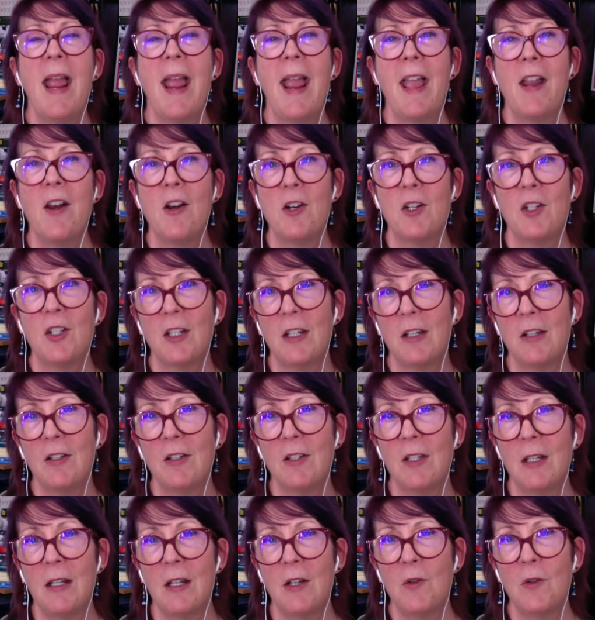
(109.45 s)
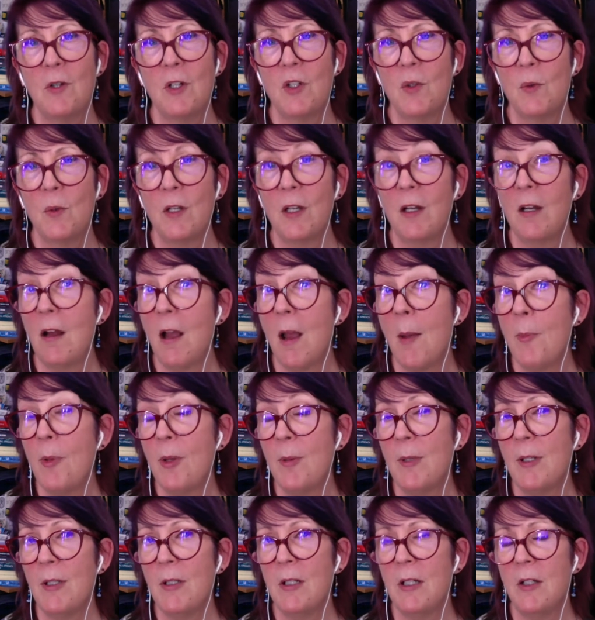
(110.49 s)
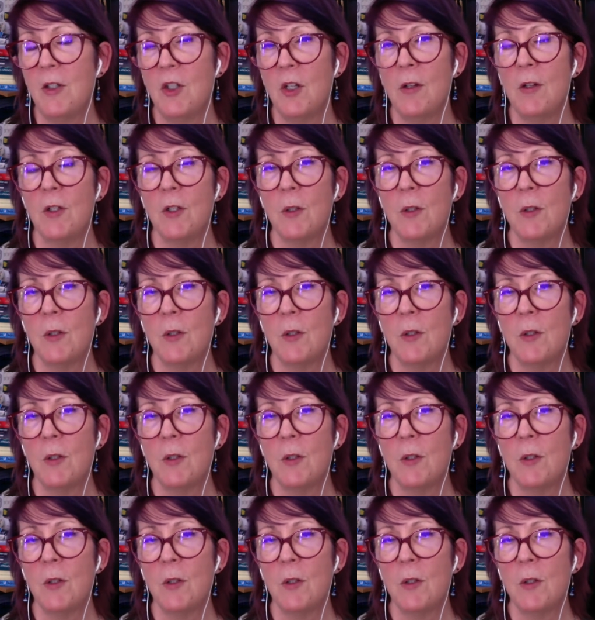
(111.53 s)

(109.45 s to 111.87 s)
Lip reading: and our skills and interests really complemented each other.